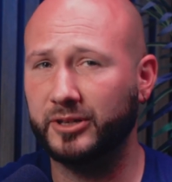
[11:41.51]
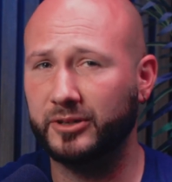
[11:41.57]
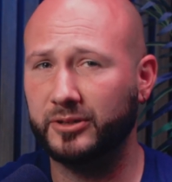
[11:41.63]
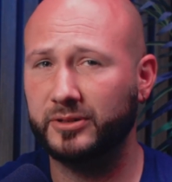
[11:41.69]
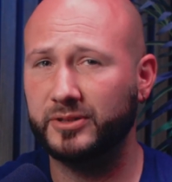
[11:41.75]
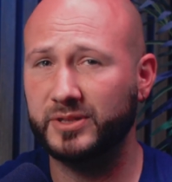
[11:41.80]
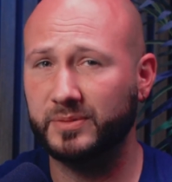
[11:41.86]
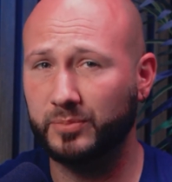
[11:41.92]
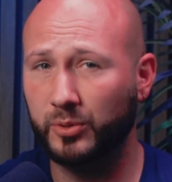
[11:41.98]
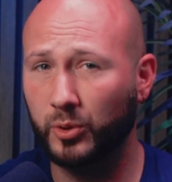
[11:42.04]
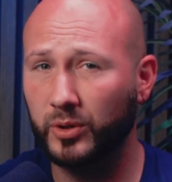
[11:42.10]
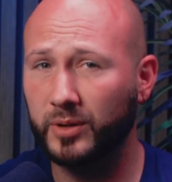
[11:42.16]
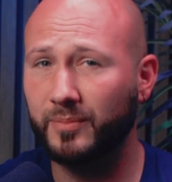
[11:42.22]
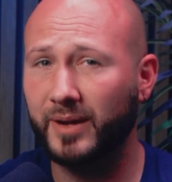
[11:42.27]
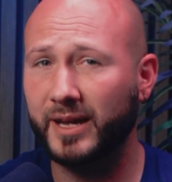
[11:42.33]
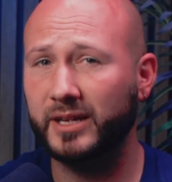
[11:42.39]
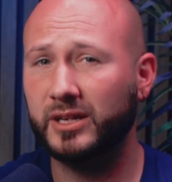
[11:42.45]
support
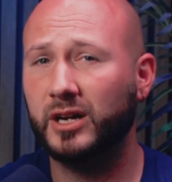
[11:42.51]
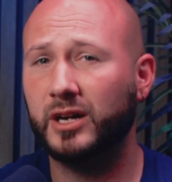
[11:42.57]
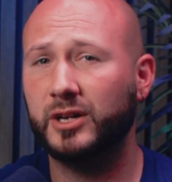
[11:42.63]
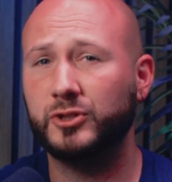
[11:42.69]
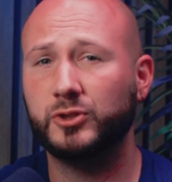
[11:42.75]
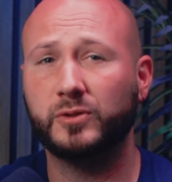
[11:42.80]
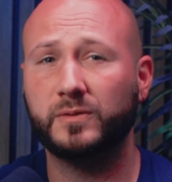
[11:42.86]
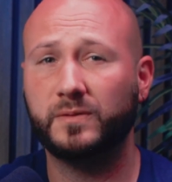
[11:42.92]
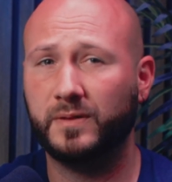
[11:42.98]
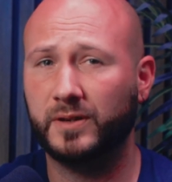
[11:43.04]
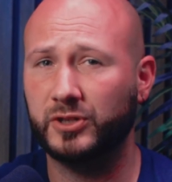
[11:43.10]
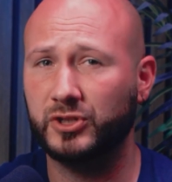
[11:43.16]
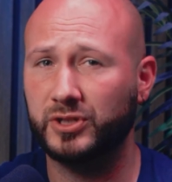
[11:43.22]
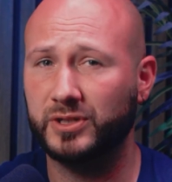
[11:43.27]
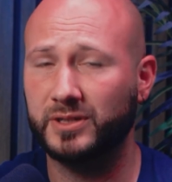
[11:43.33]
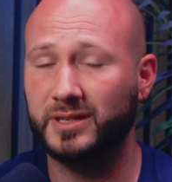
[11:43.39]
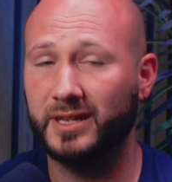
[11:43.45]
mitochondrial function,
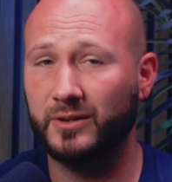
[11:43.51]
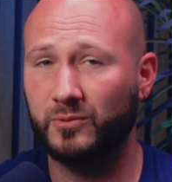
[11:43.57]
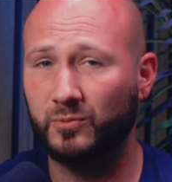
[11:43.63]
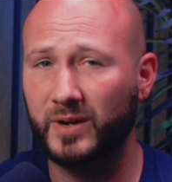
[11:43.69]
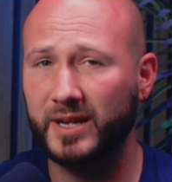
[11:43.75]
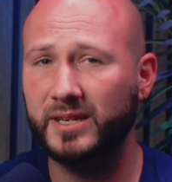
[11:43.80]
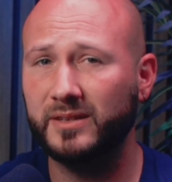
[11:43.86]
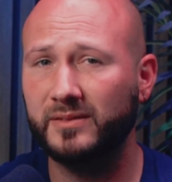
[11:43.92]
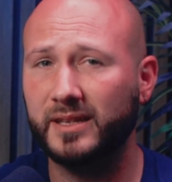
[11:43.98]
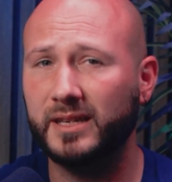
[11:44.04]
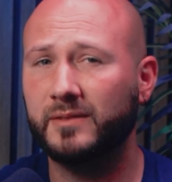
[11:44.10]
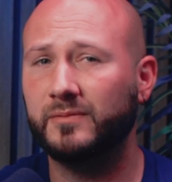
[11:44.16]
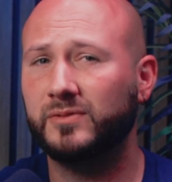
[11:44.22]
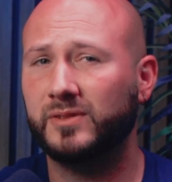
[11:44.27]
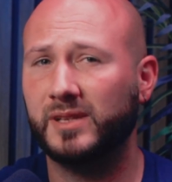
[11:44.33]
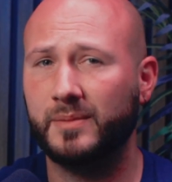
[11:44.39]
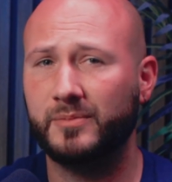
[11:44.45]
and regulate
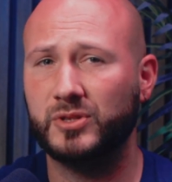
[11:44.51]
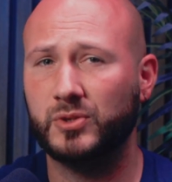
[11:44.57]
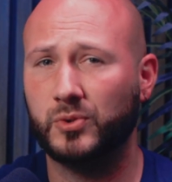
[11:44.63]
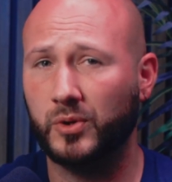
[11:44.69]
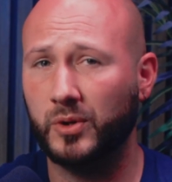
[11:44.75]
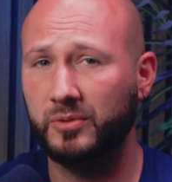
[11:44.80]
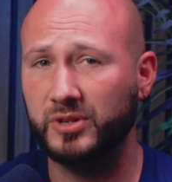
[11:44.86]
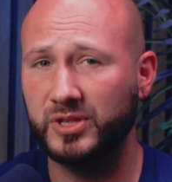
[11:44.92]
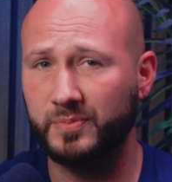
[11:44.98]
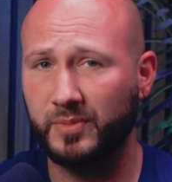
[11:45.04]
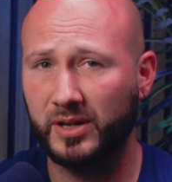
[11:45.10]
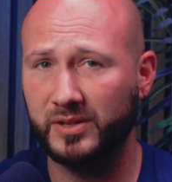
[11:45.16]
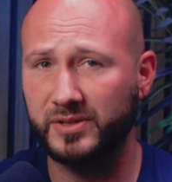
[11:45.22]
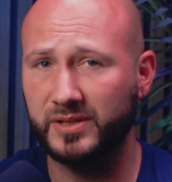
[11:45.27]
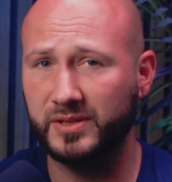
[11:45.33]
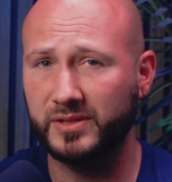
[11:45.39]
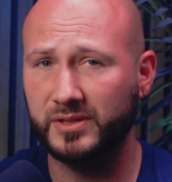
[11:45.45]
inflammatory responses,